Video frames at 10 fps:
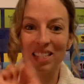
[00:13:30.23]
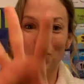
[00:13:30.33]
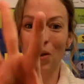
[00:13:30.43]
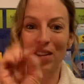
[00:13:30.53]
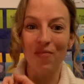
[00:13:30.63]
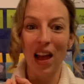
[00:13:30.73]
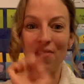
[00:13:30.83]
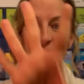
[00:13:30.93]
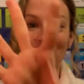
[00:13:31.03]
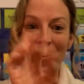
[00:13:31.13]
25,
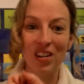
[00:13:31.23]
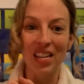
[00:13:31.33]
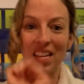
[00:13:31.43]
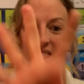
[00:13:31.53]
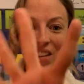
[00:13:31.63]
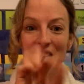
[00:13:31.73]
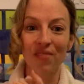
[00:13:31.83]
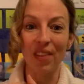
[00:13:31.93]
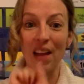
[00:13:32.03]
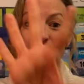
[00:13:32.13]
30,
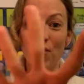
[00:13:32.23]
35,